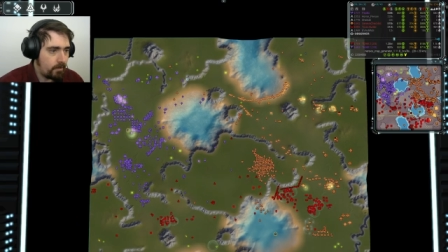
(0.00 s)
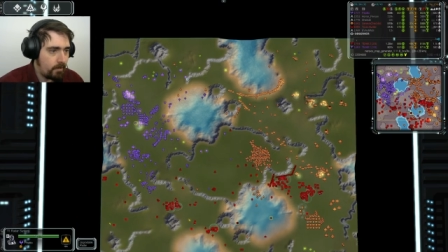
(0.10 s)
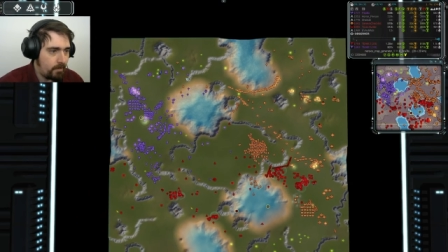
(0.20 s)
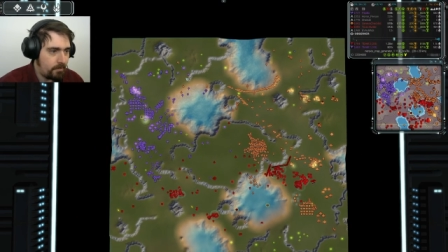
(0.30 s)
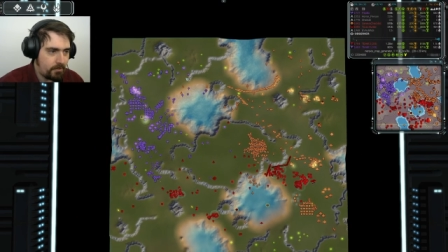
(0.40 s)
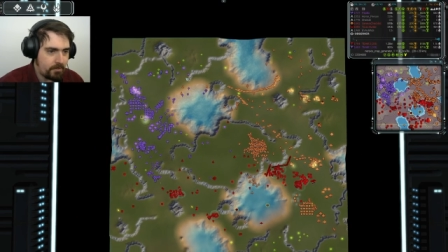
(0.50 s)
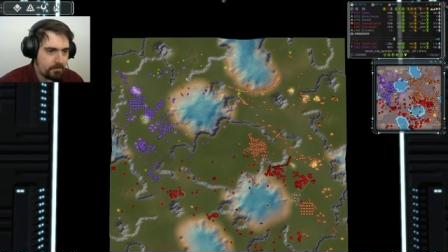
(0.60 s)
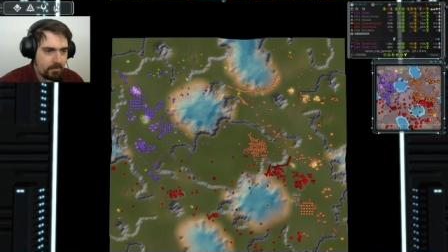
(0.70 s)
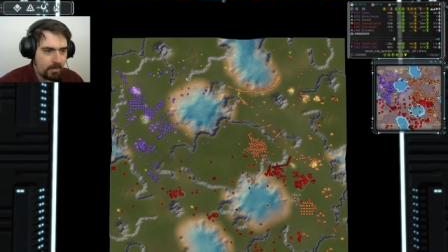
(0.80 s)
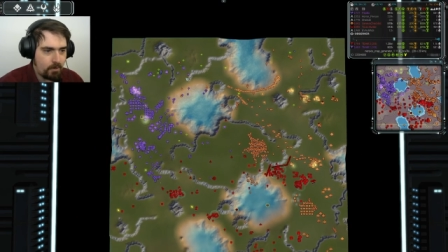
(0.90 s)
Is
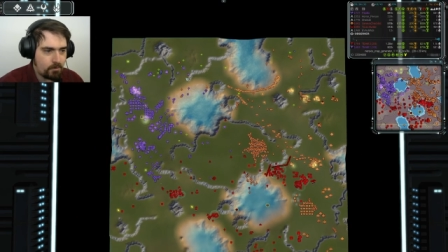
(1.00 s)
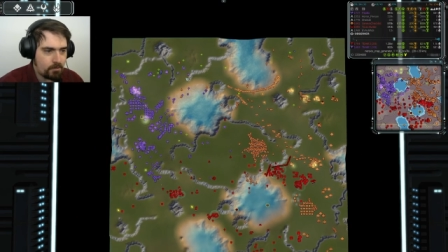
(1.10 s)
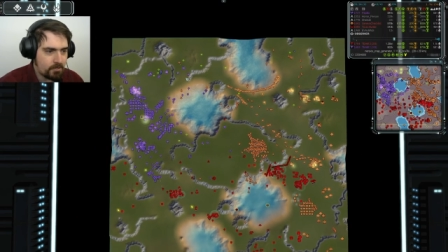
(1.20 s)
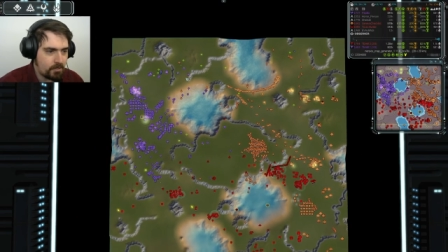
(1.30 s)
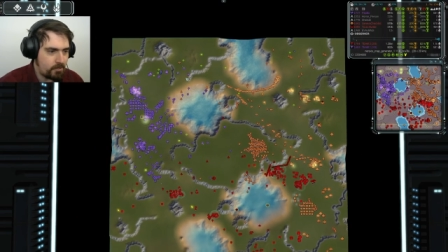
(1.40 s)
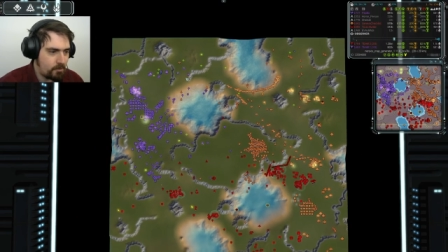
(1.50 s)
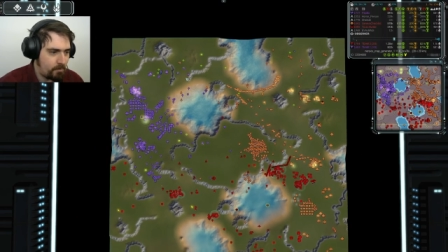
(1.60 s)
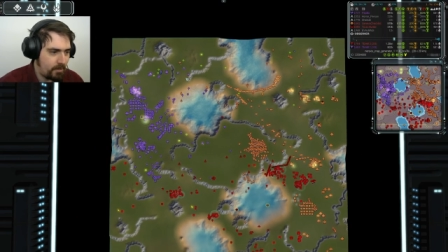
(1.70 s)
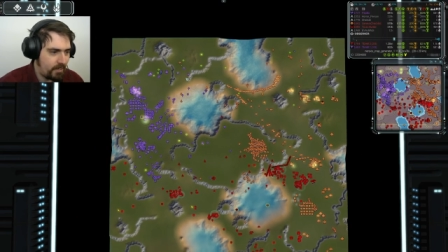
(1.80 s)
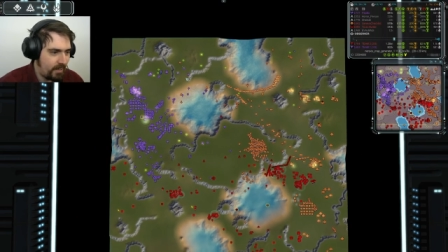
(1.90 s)
this now just going to
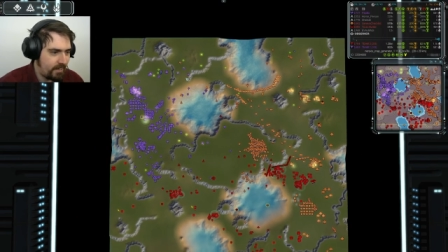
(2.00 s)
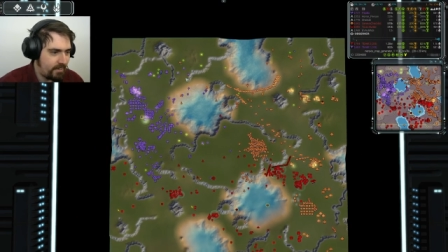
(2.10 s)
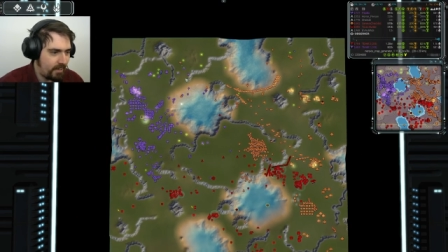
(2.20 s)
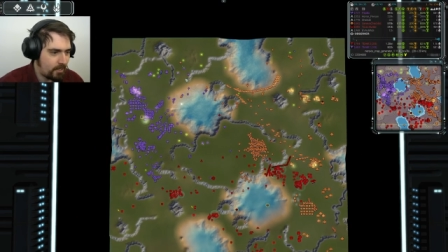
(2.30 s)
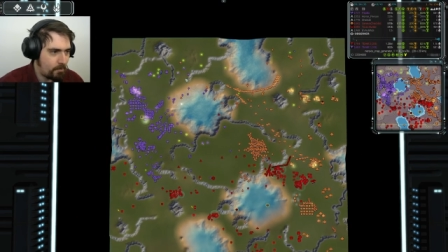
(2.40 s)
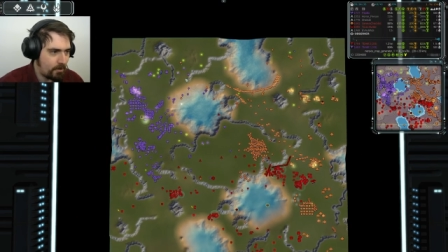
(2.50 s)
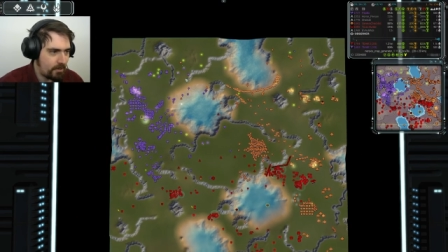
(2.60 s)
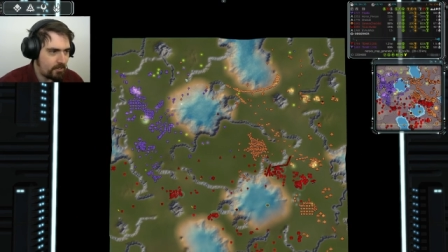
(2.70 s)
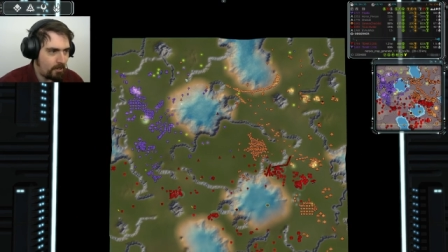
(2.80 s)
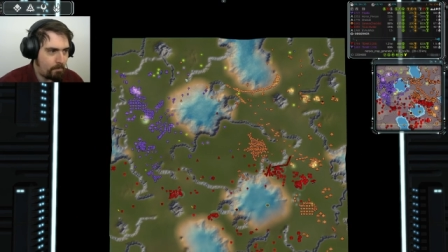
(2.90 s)
be a textbook
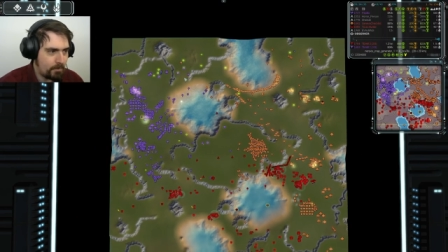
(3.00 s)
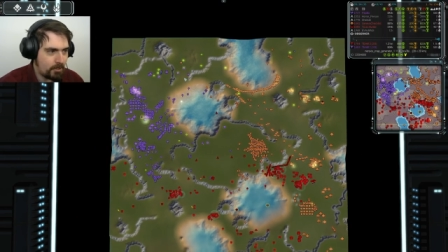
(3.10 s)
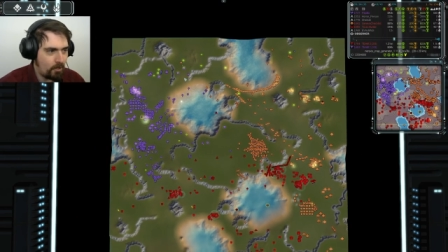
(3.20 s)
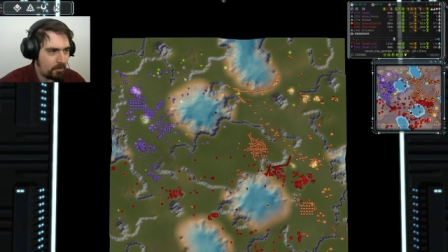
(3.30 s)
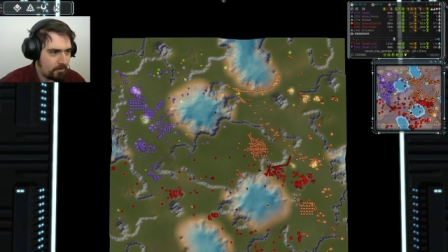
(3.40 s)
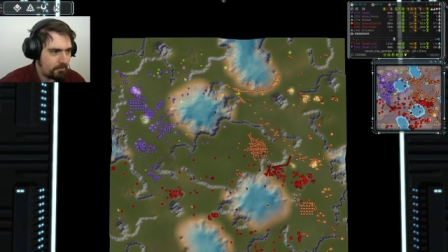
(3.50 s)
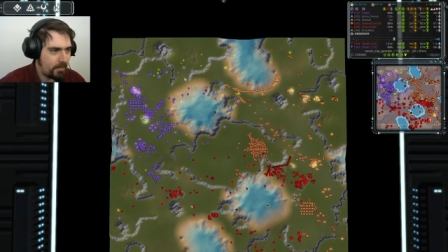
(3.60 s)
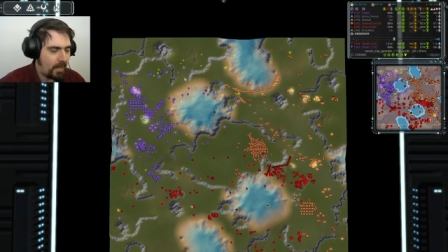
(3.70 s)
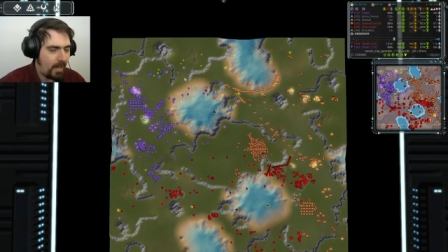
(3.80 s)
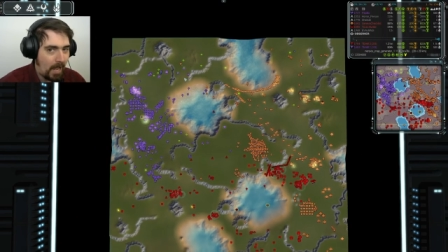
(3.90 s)
example of
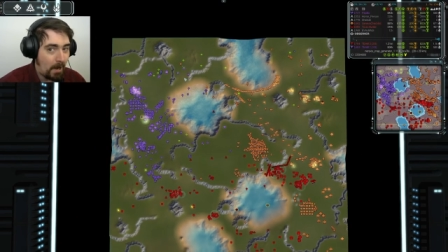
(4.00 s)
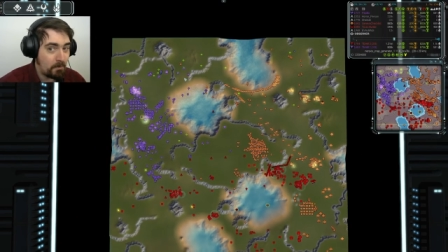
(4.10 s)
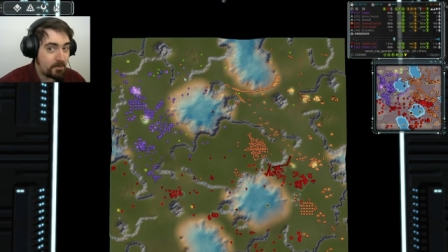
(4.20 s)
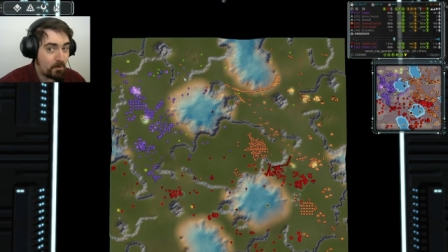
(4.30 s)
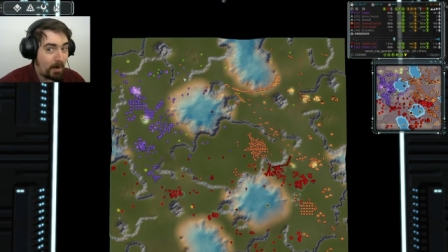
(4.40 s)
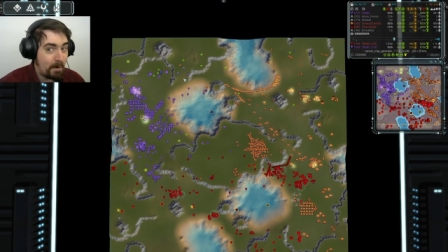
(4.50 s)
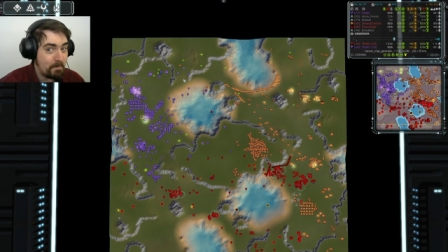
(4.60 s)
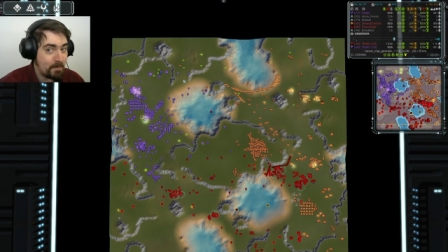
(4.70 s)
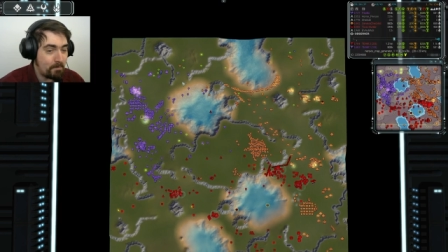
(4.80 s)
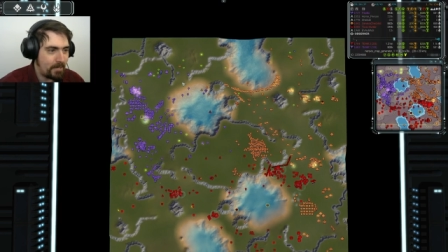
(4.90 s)
how to wipe
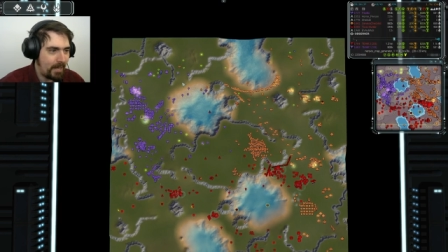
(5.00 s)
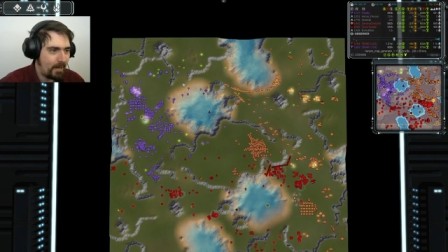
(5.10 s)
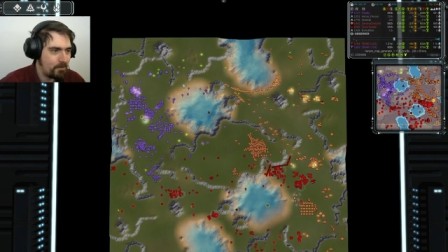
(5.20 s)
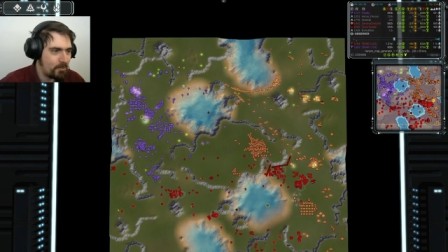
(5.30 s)
someone out,